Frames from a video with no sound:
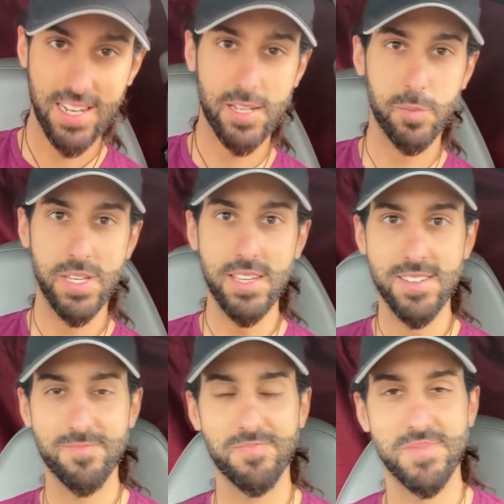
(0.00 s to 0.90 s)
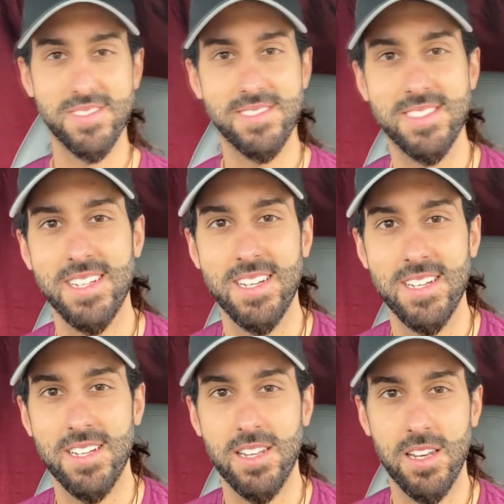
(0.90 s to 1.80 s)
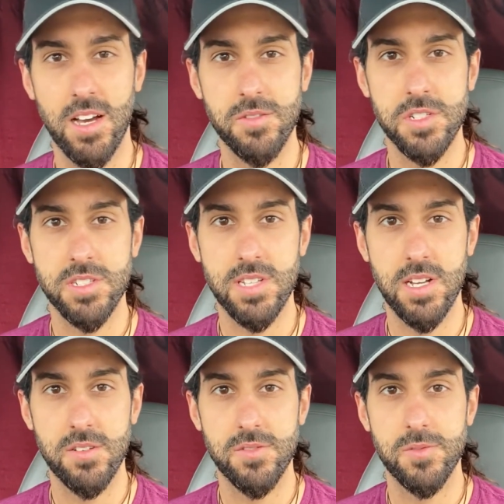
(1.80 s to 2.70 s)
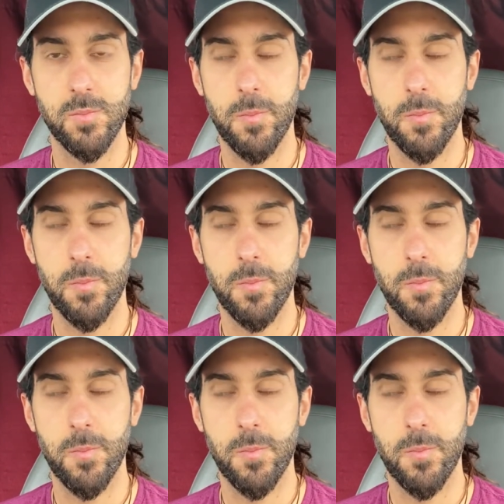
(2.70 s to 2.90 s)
like me and love yourself.